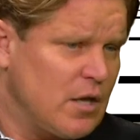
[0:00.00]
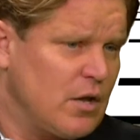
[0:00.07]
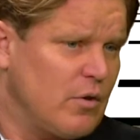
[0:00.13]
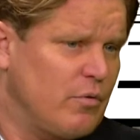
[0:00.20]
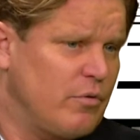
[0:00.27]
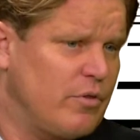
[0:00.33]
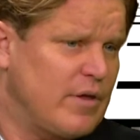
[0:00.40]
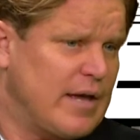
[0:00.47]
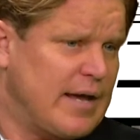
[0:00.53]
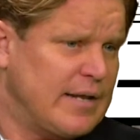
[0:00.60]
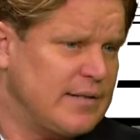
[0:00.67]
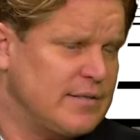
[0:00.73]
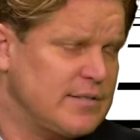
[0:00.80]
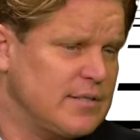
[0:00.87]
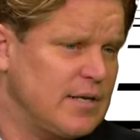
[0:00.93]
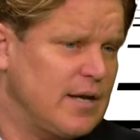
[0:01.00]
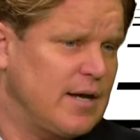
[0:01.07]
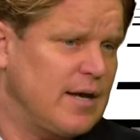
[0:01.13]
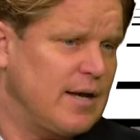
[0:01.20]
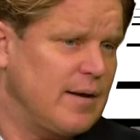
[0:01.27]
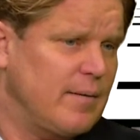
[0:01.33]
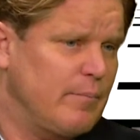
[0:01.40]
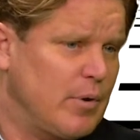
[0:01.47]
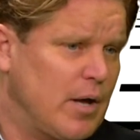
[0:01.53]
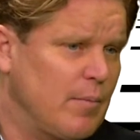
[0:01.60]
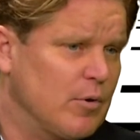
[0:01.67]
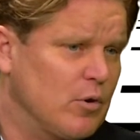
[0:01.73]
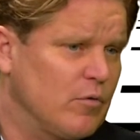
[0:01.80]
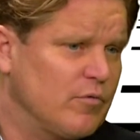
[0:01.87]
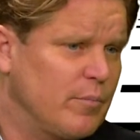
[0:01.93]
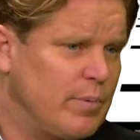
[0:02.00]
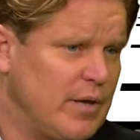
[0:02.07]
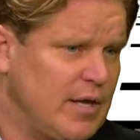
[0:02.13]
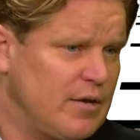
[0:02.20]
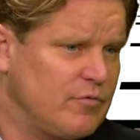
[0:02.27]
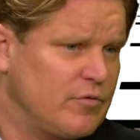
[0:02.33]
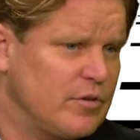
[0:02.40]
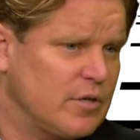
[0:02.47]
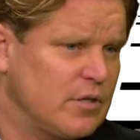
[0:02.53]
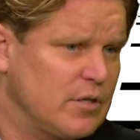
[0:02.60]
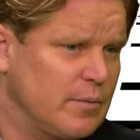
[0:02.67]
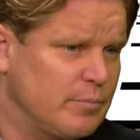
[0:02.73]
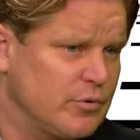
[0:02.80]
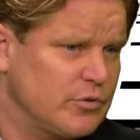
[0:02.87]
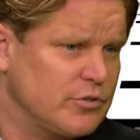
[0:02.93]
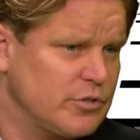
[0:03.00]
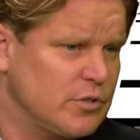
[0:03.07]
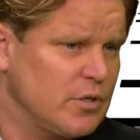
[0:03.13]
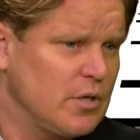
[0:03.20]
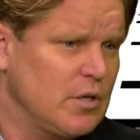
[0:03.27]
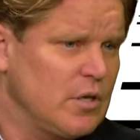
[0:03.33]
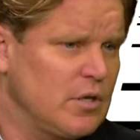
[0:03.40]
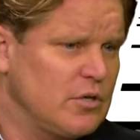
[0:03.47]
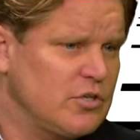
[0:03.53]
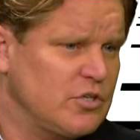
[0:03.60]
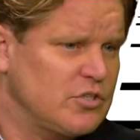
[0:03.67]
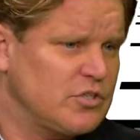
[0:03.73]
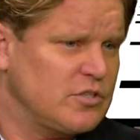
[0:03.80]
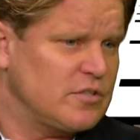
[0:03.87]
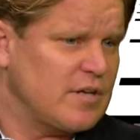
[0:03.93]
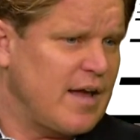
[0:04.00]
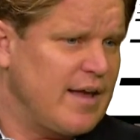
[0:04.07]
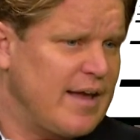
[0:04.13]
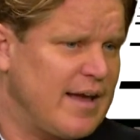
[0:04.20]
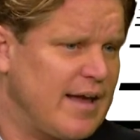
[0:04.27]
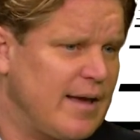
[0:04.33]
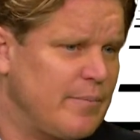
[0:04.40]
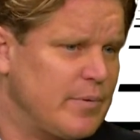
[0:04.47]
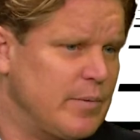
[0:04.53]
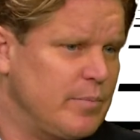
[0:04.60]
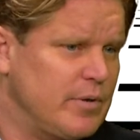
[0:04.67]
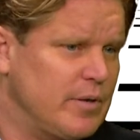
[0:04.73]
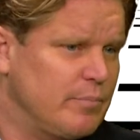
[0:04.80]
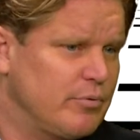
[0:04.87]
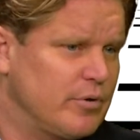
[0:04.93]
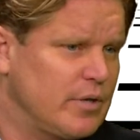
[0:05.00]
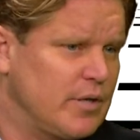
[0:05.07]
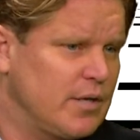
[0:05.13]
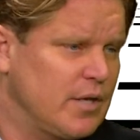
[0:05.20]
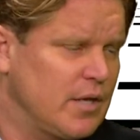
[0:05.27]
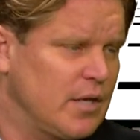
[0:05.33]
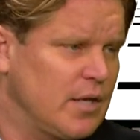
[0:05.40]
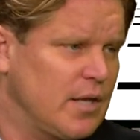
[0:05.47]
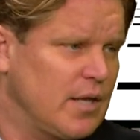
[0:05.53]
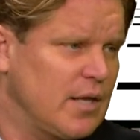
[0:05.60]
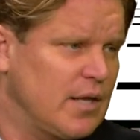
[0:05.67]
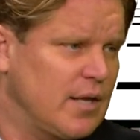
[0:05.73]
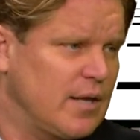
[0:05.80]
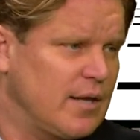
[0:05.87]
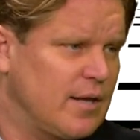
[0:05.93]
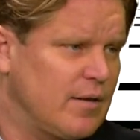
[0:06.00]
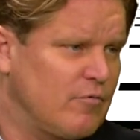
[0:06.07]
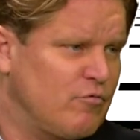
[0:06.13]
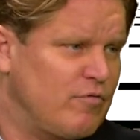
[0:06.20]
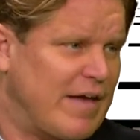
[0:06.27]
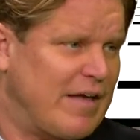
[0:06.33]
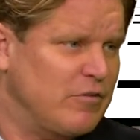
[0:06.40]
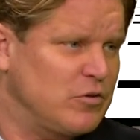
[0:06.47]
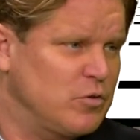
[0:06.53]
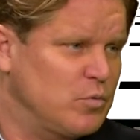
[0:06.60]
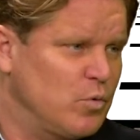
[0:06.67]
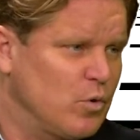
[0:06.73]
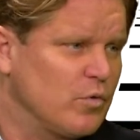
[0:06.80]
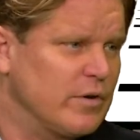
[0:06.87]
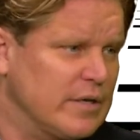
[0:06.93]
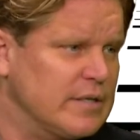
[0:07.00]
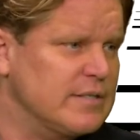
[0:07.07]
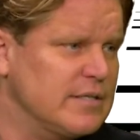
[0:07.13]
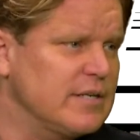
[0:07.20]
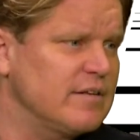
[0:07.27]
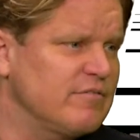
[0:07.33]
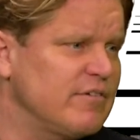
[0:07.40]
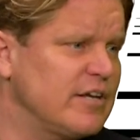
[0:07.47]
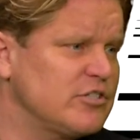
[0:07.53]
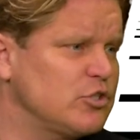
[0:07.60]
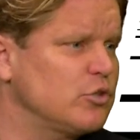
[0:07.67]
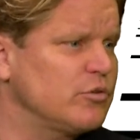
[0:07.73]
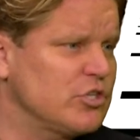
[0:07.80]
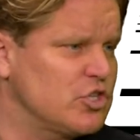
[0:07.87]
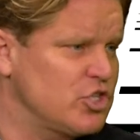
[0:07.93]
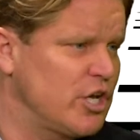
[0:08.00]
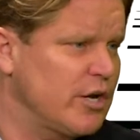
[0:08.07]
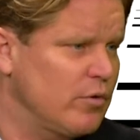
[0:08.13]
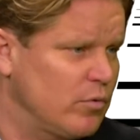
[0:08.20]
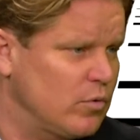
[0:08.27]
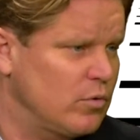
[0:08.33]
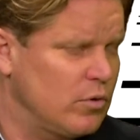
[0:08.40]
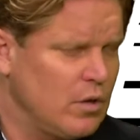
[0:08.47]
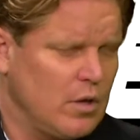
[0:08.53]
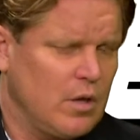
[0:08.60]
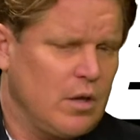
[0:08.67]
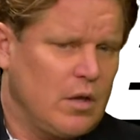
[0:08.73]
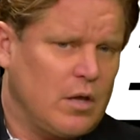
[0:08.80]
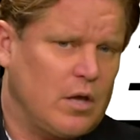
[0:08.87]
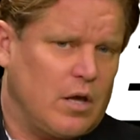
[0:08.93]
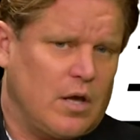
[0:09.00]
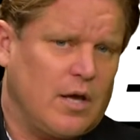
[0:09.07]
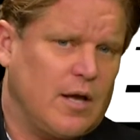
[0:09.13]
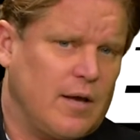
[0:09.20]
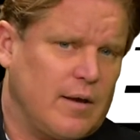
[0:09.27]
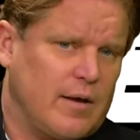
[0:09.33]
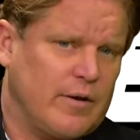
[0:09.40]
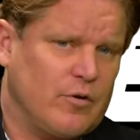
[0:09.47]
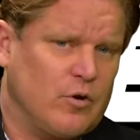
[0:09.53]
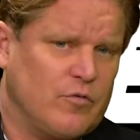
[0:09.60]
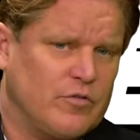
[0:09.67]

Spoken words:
that Ballmer overpaid for the Clippers. Mm-hmm. Just I happen to be a pretty value-oriented investor in general. I don't know if